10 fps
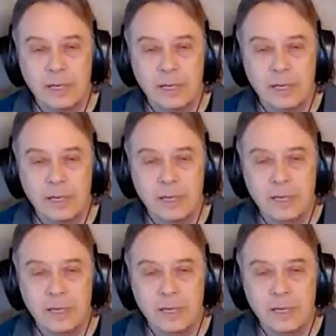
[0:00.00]
you know,
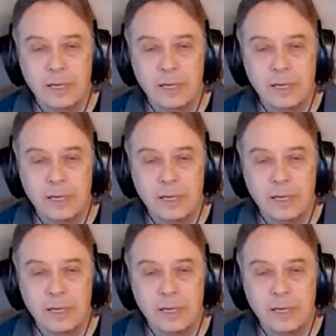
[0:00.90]
everything
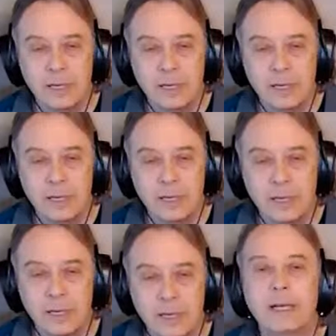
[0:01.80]
seemed to feel pretty
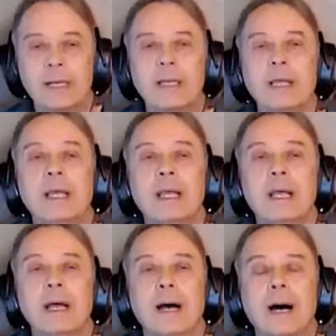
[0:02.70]
good. And
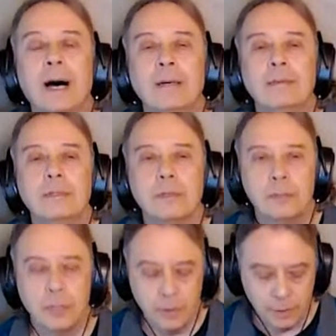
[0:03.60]
so
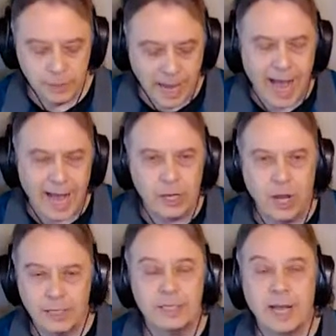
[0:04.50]
Joe goes, yeah, I
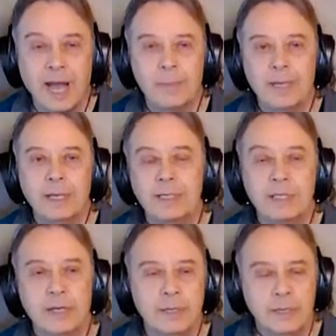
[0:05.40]
talked to Tommy, and he
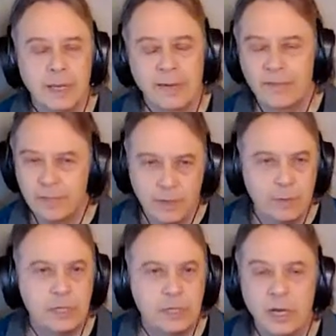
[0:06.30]
said everything
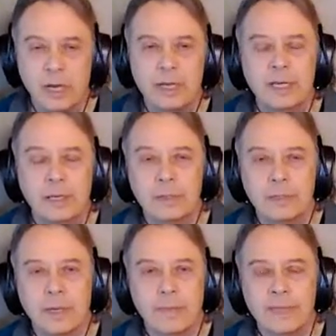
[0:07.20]
was good. He
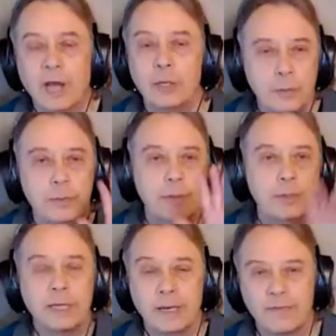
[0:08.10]
goes, now you do
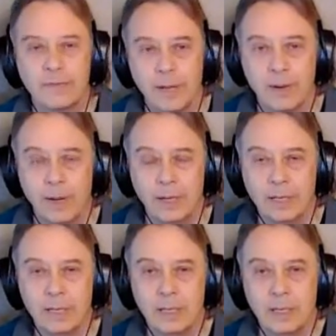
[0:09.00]
the gig from now on.
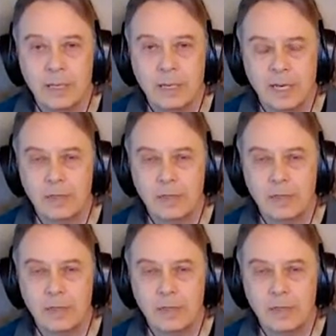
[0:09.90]
And I